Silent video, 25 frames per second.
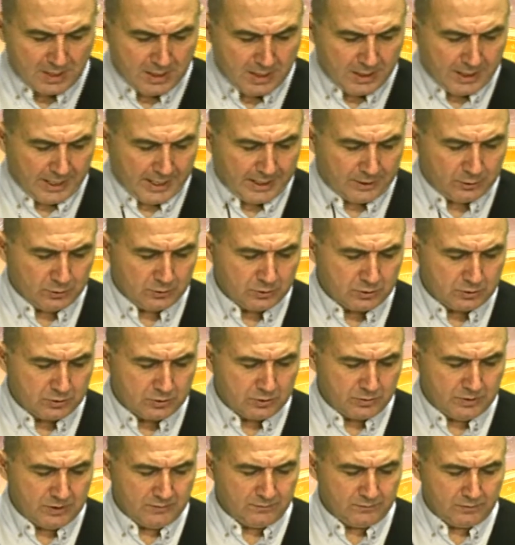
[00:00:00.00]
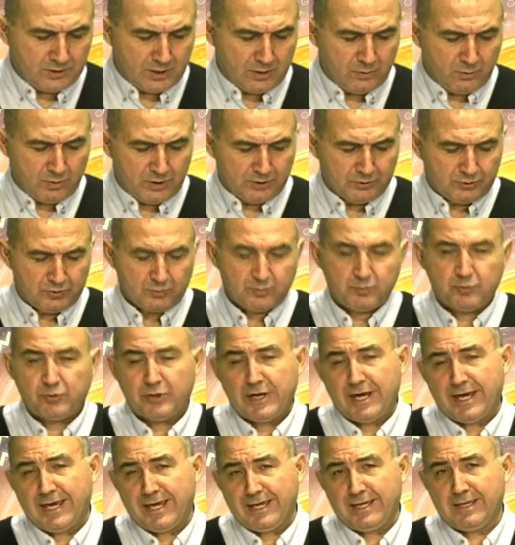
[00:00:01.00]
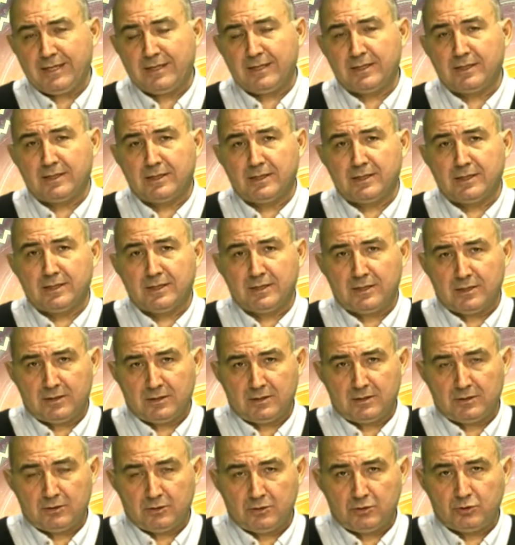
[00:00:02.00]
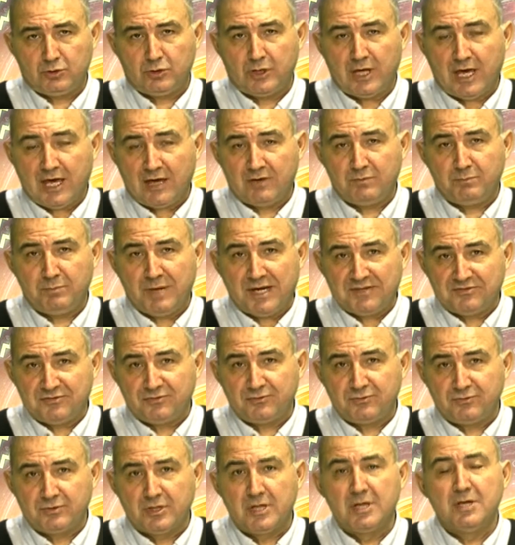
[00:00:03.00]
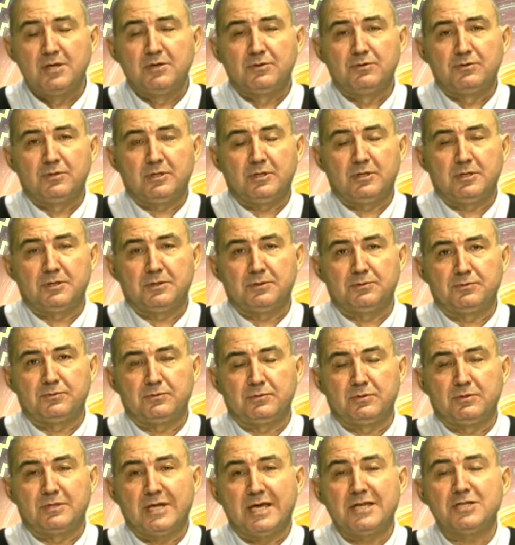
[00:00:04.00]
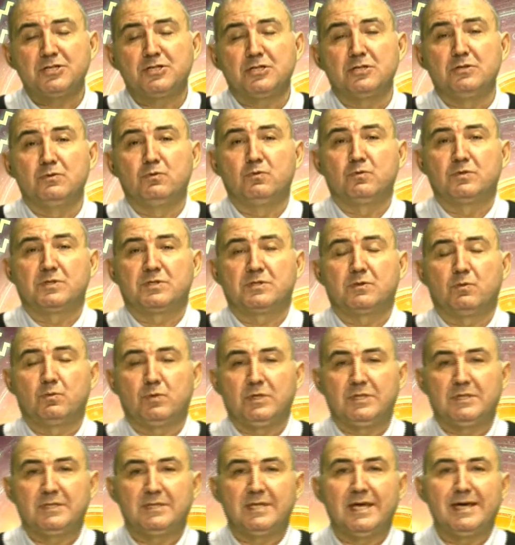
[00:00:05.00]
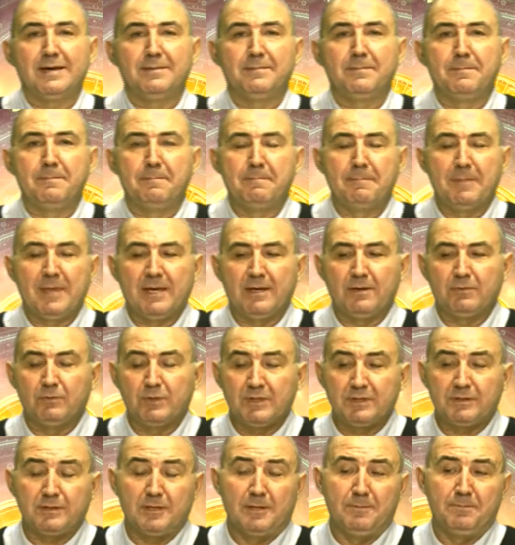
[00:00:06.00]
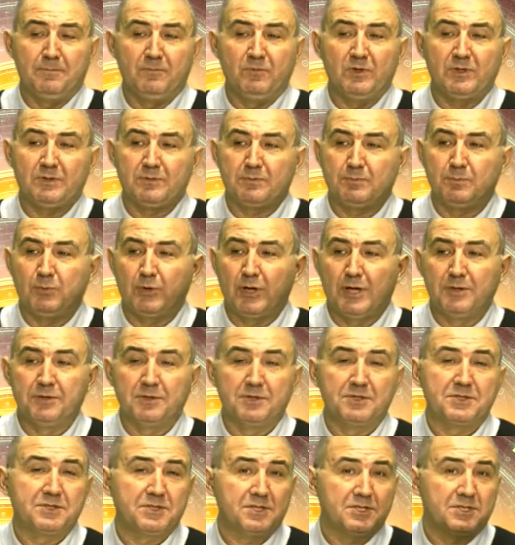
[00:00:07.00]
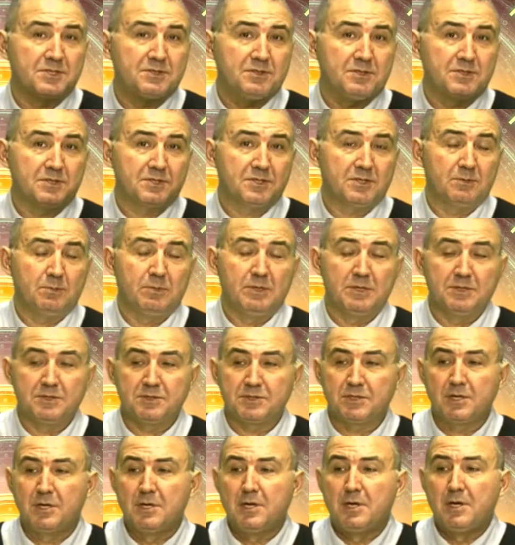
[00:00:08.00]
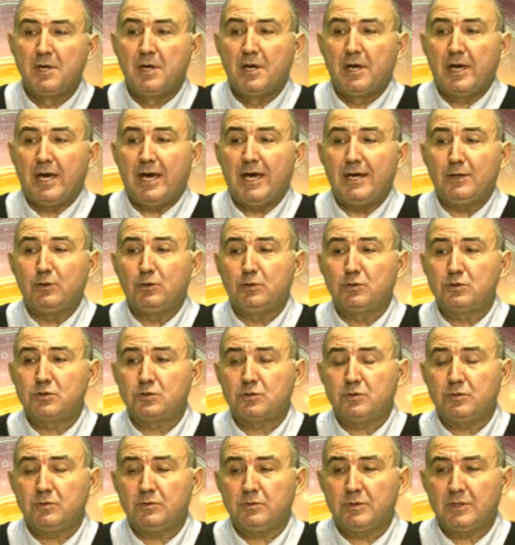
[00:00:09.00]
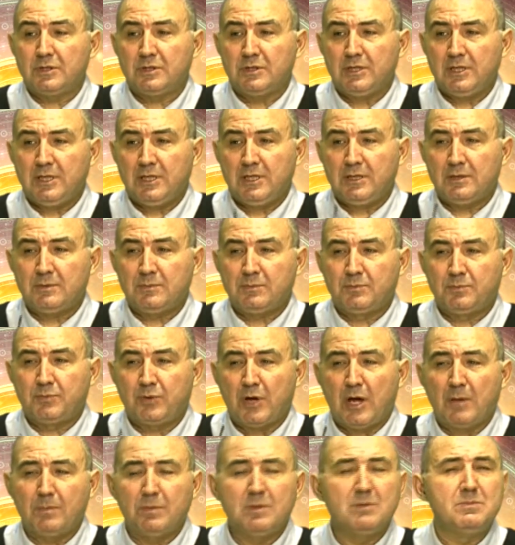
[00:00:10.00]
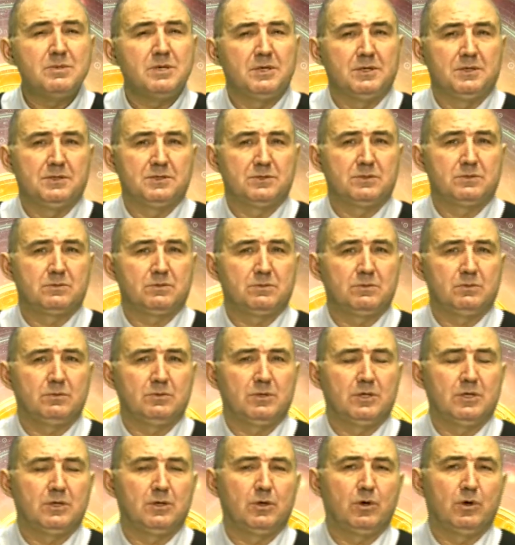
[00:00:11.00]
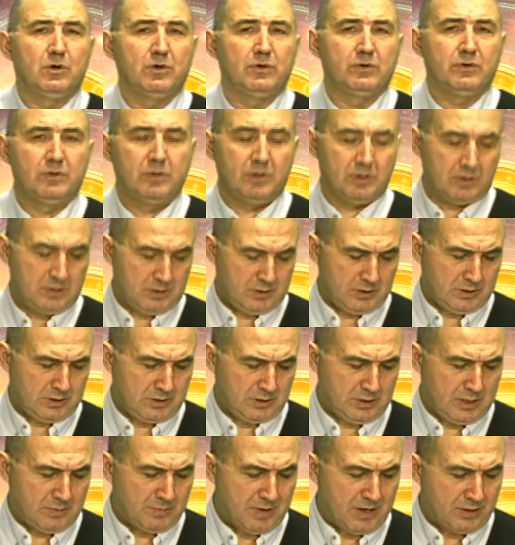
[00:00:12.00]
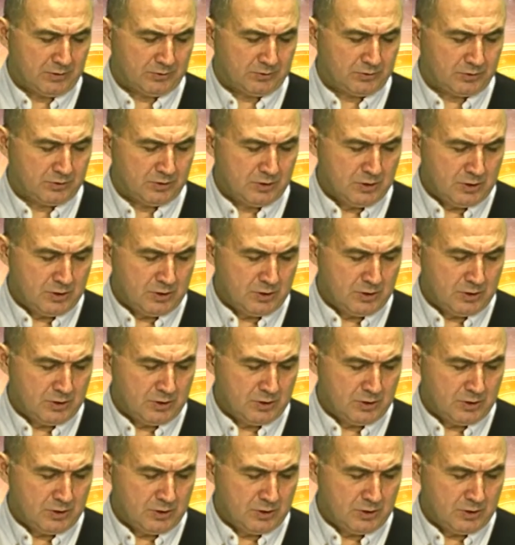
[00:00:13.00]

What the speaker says: And also, if they want to pray to have better relations with with brothers, sisters, siblings. And also, the problem is about